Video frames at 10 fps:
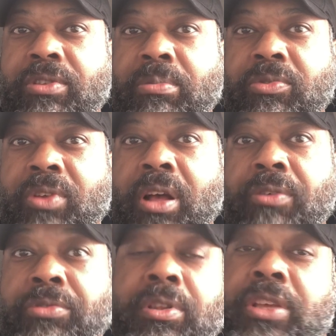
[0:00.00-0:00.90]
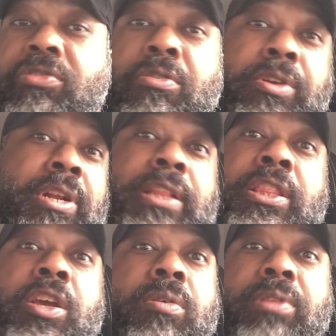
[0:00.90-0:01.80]
themselves, or at least knowing you're not
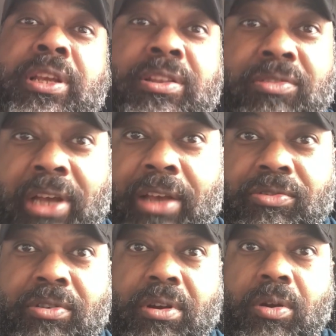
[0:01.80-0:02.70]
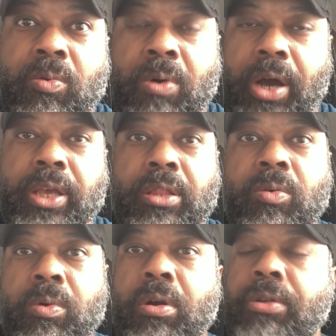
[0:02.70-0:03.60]
the only disaster walking
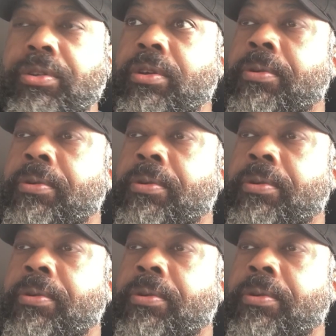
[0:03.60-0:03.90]
the world,